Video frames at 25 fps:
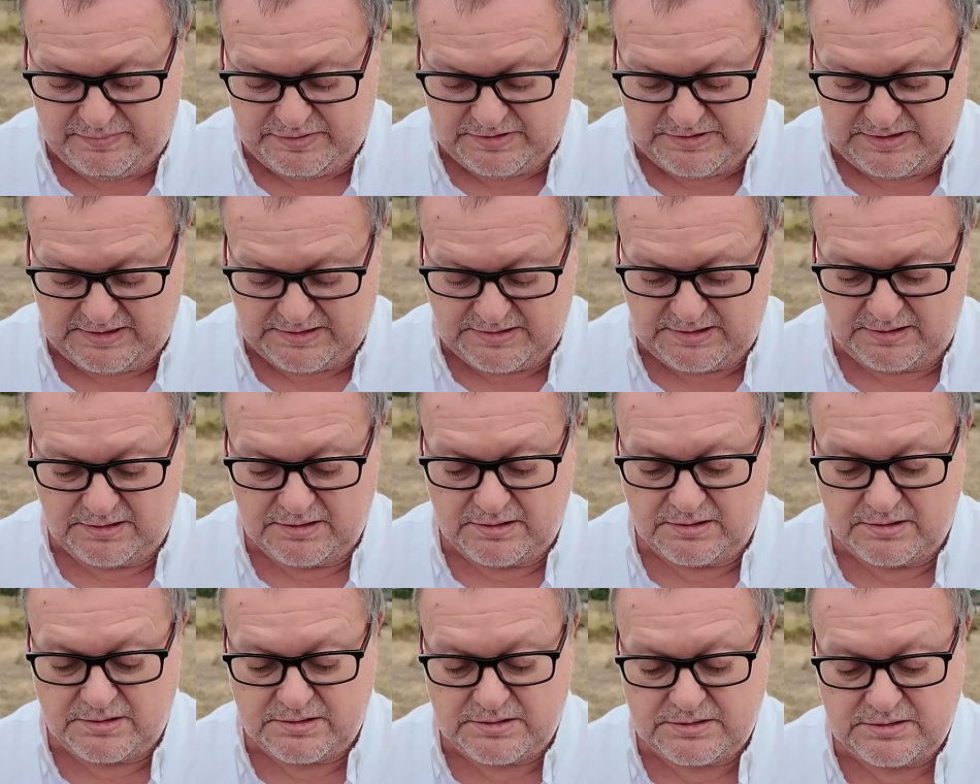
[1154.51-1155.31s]

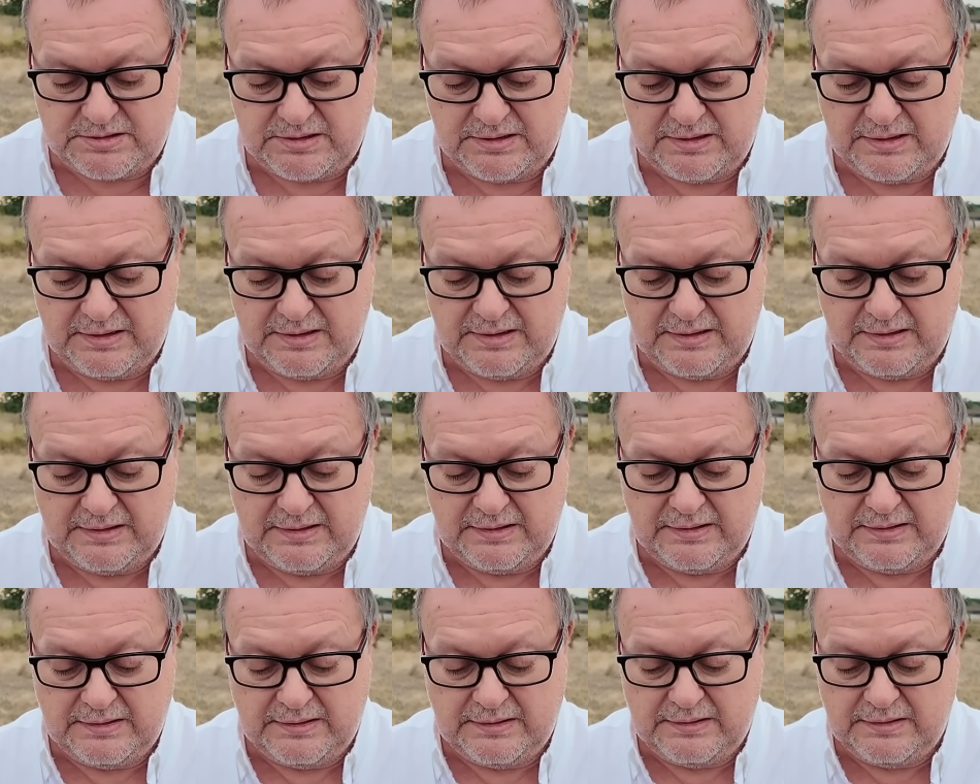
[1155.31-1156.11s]
Settings,
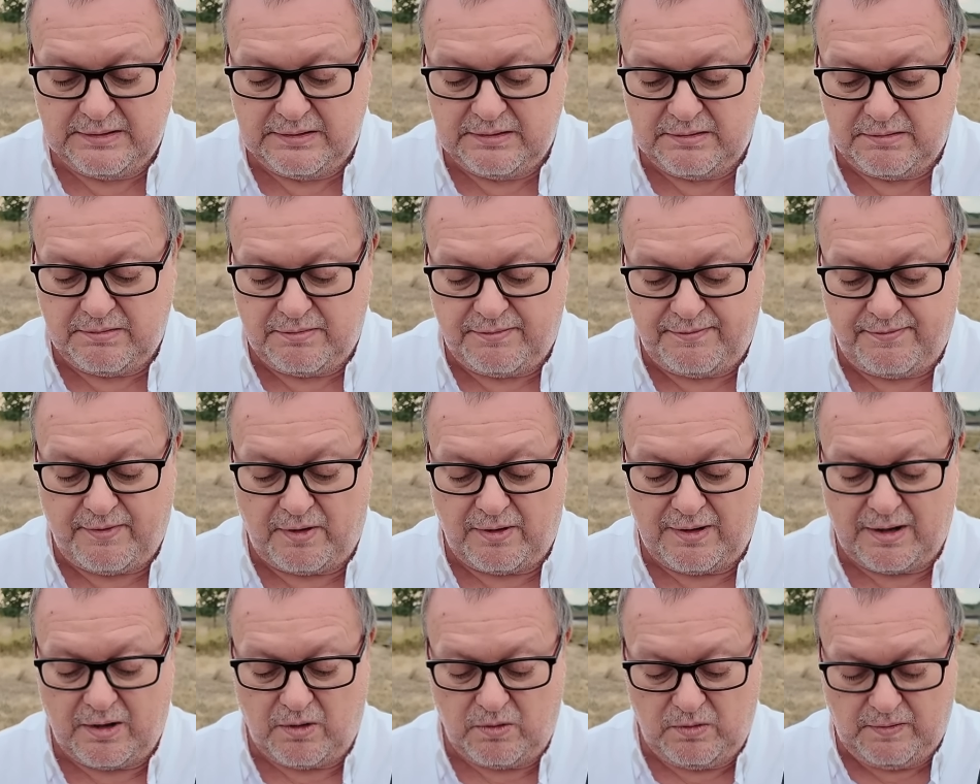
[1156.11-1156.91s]

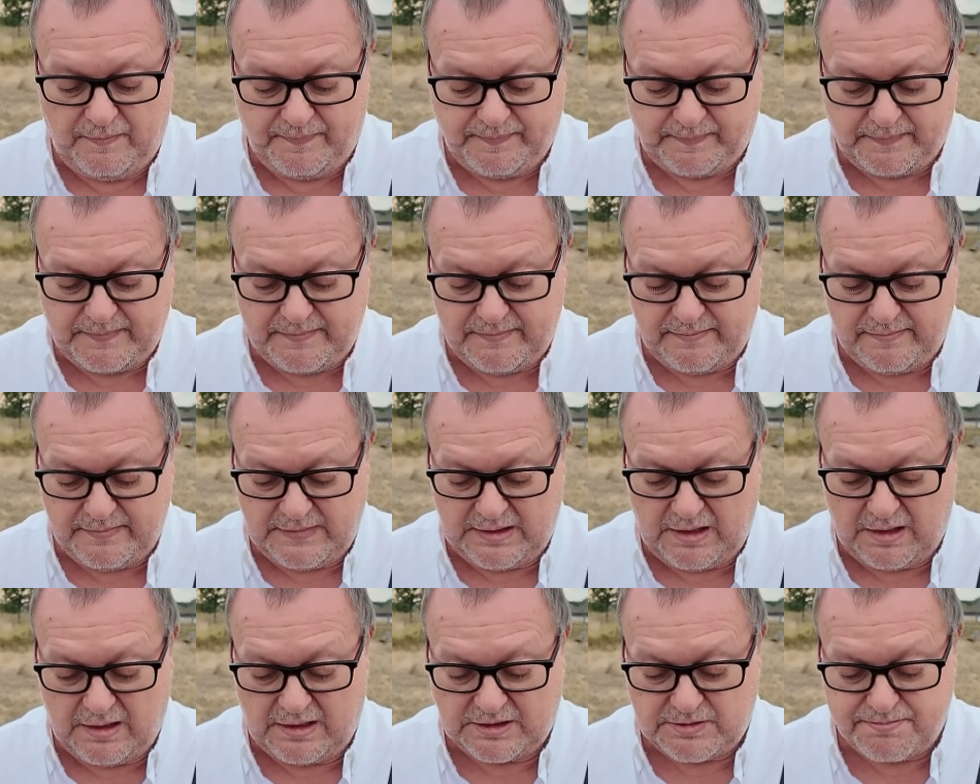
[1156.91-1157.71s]
follow.
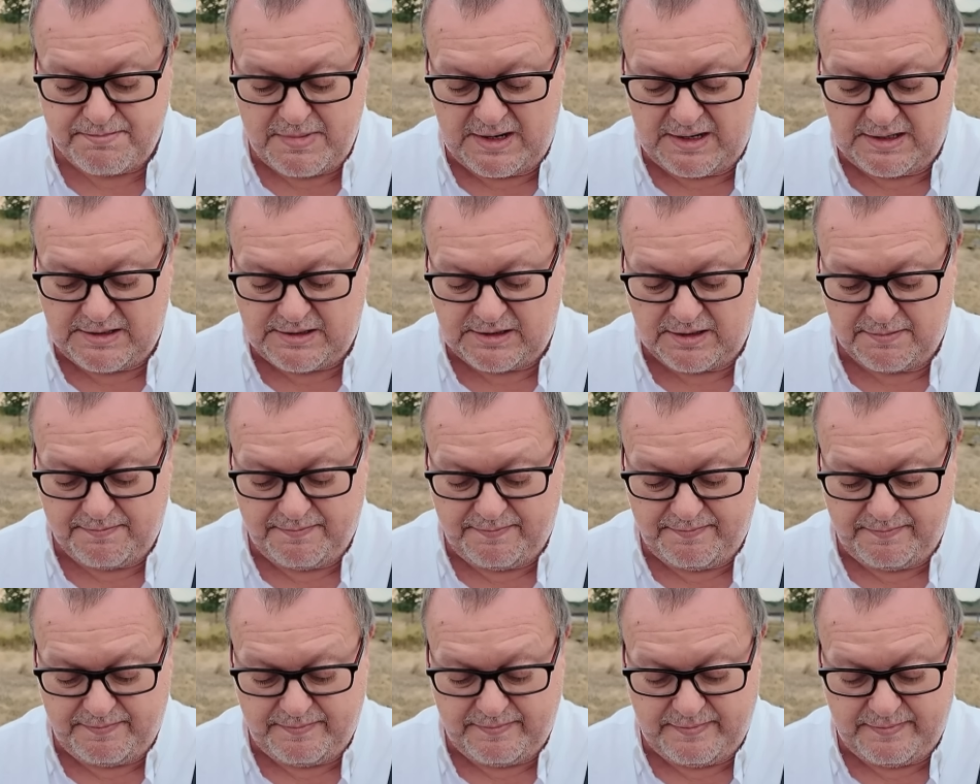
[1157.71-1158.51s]
That's medium.